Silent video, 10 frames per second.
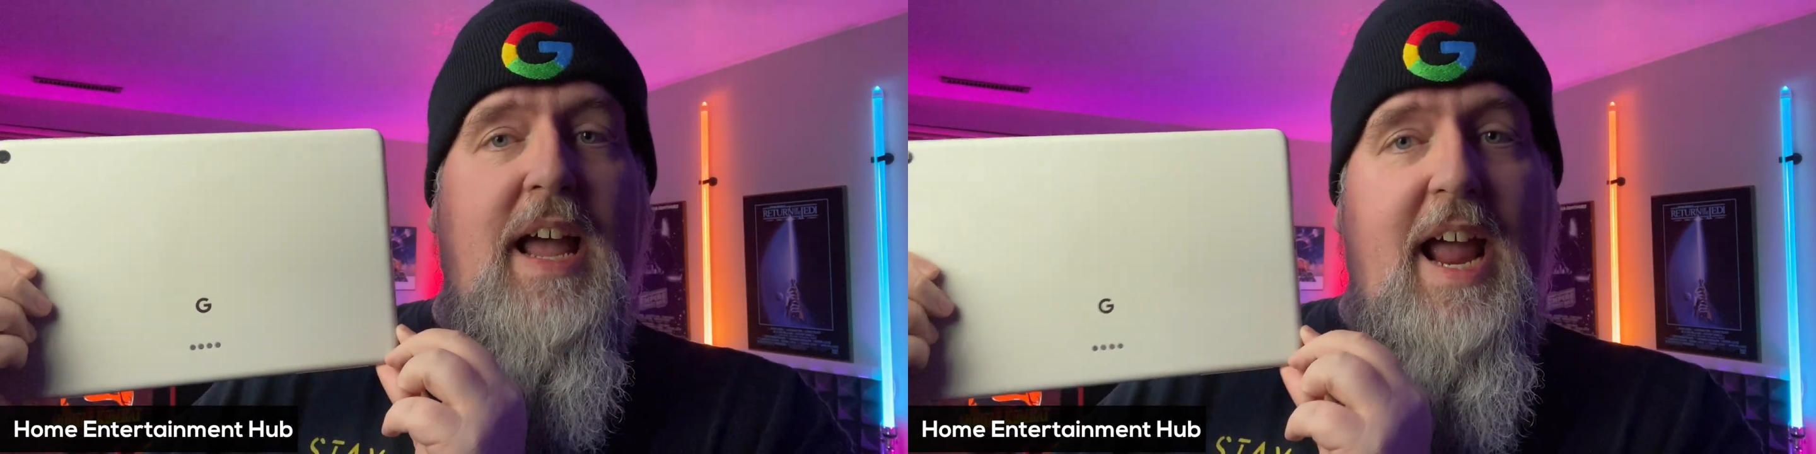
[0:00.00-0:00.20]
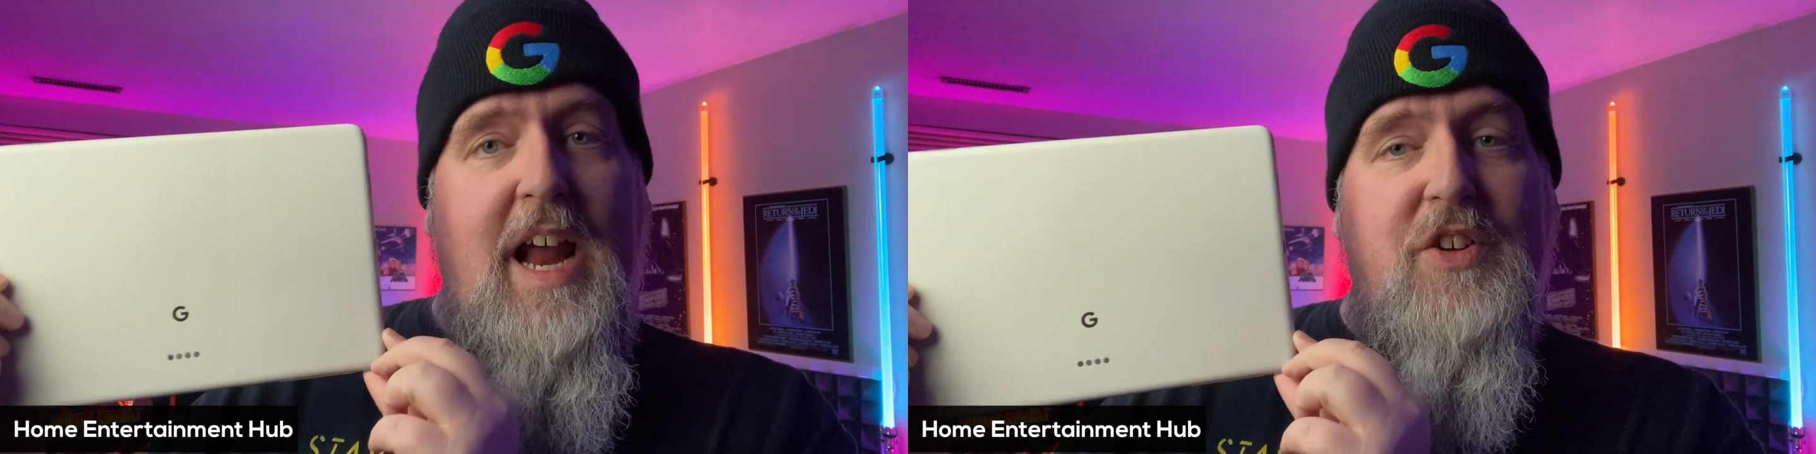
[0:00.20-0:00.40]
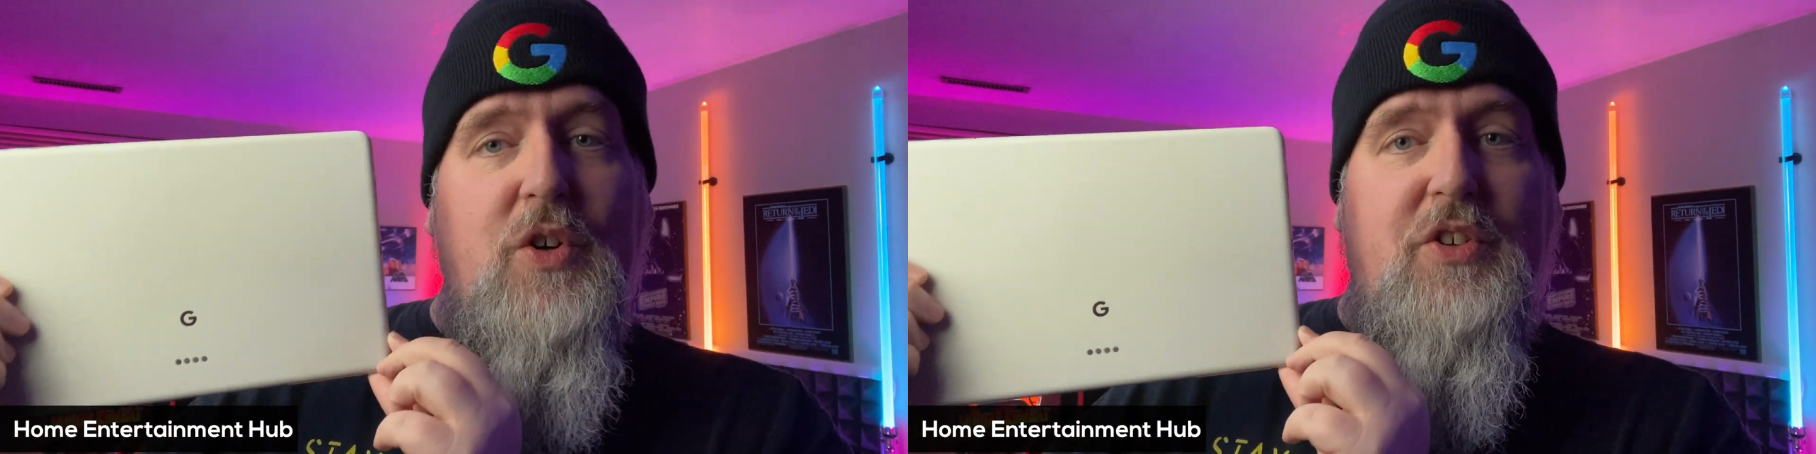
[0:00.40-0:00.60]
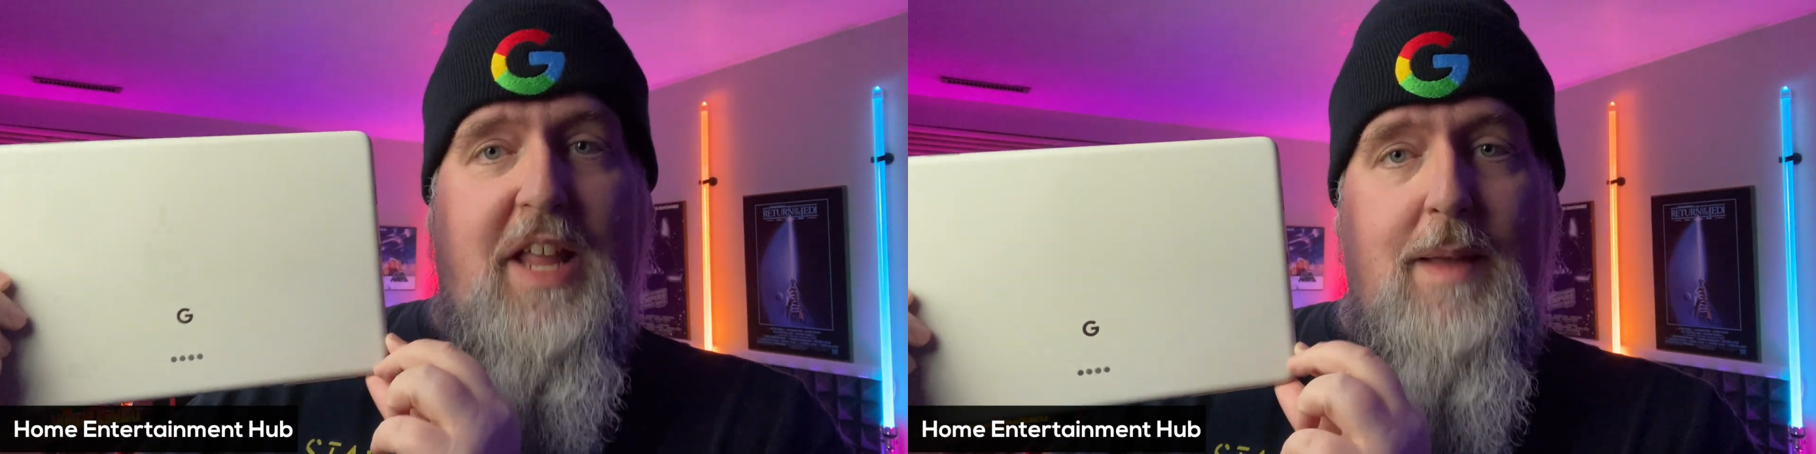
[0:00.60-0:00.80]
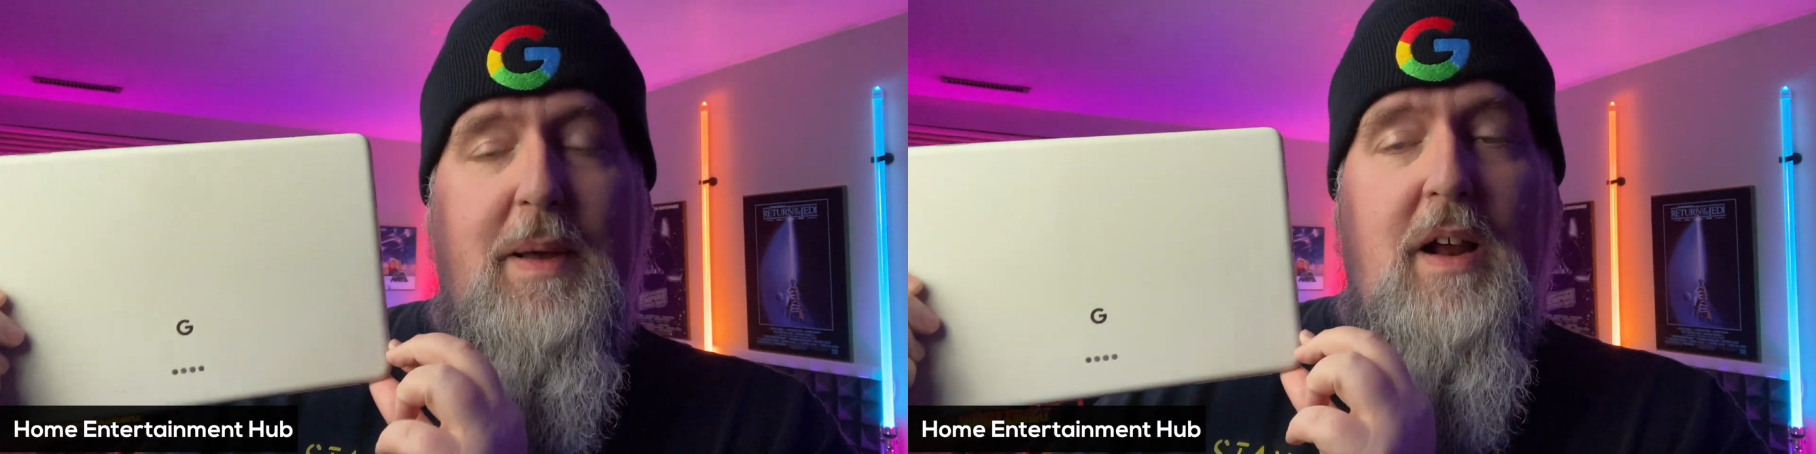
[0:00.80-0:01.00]

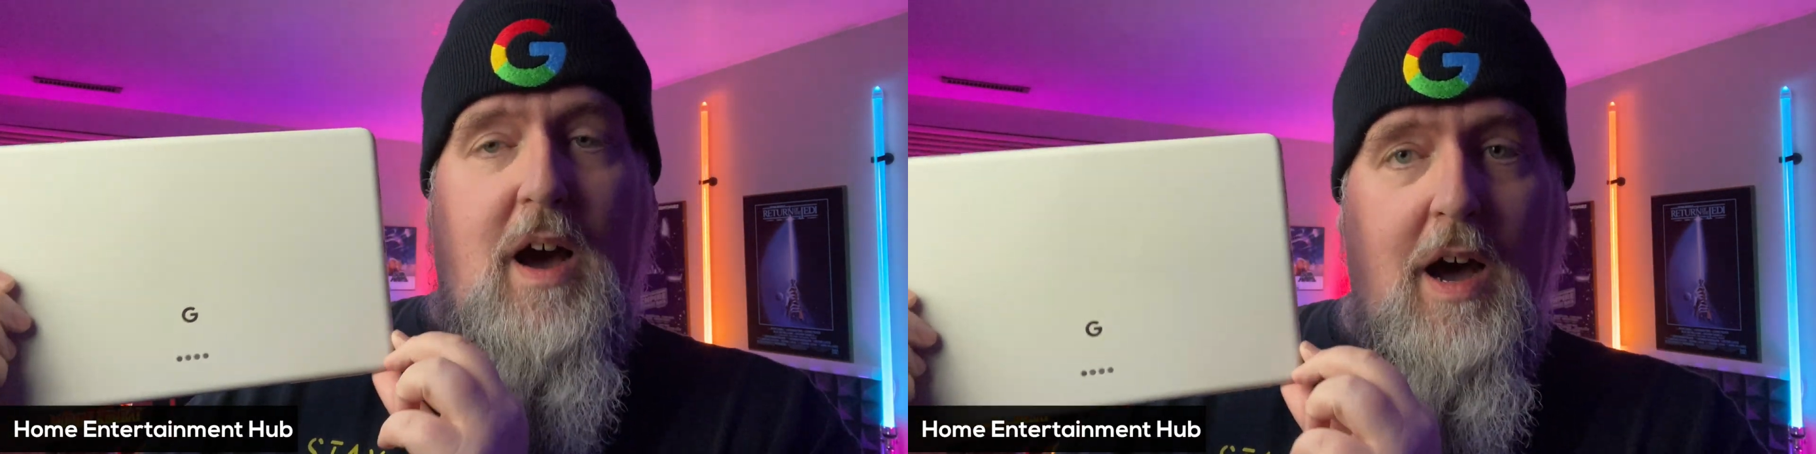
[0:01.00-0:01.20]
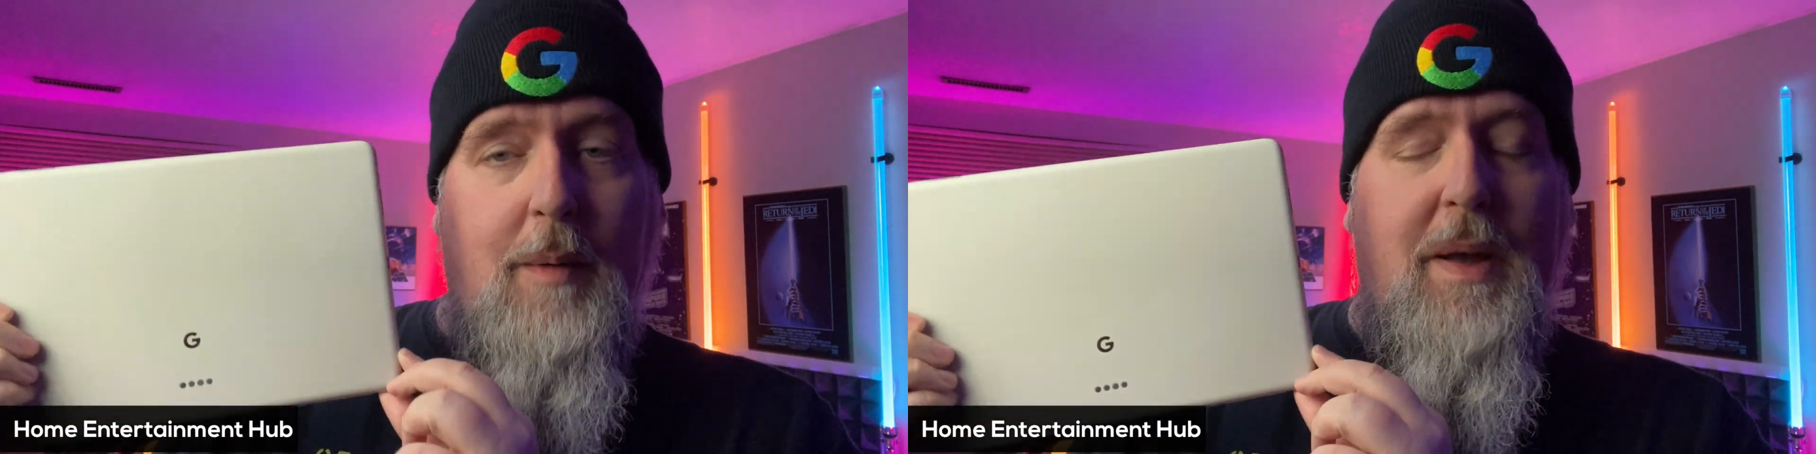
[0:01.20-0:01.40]
entertainment hub,